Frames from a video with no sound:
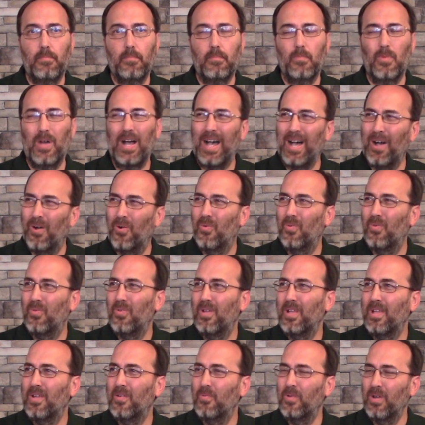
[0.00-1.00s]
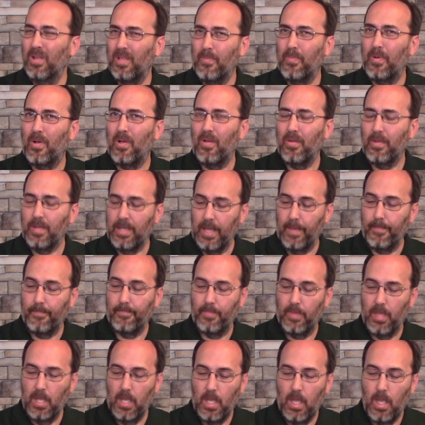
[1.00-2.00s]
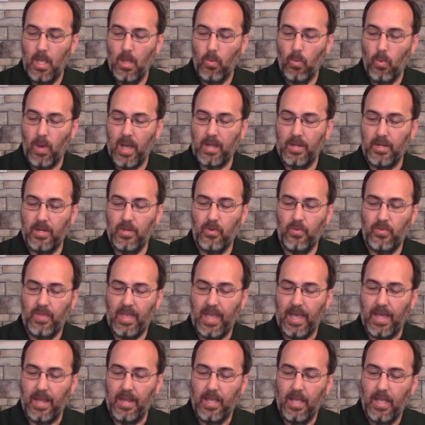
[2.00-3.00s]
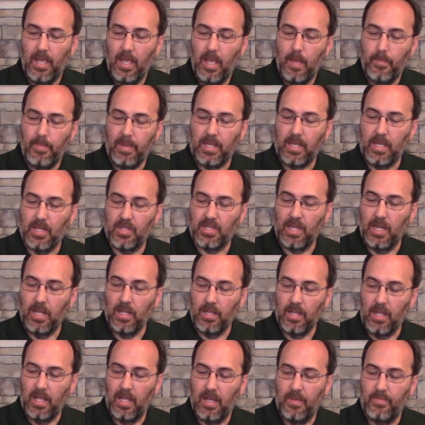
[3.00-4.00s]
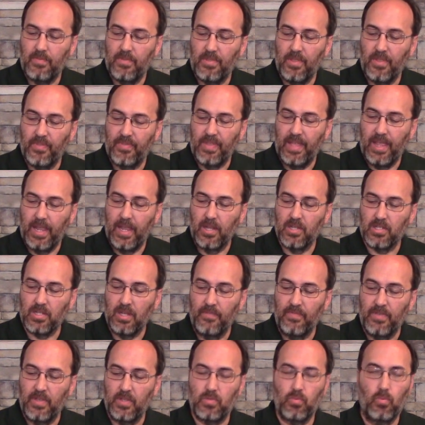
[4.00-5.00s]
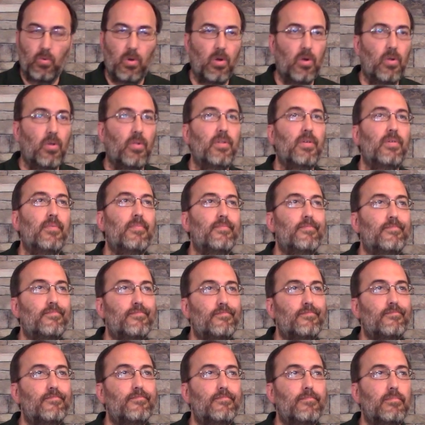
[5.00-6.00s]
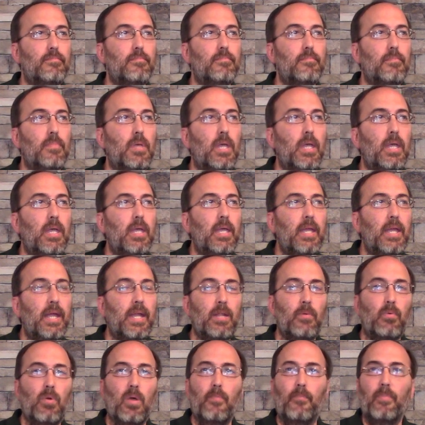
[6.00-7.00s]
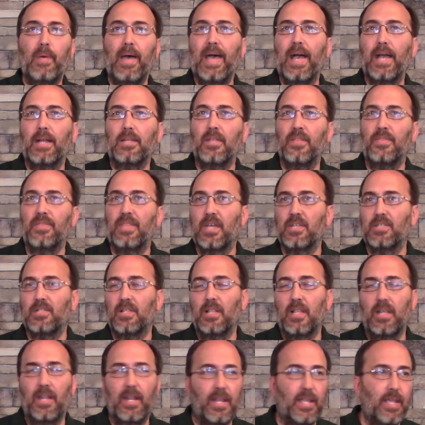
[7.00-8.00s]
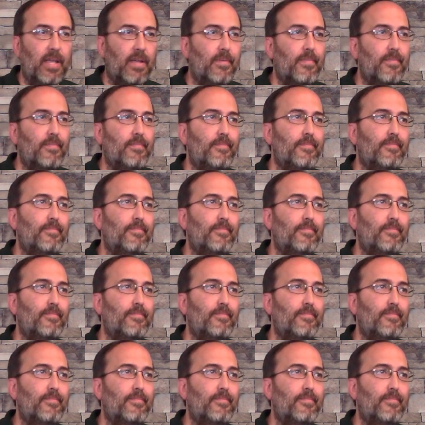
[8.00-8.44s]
Wow. Really, Paul? Yep. Why did he do that? Because he loved the things of this world. And he went back to Thessalonica.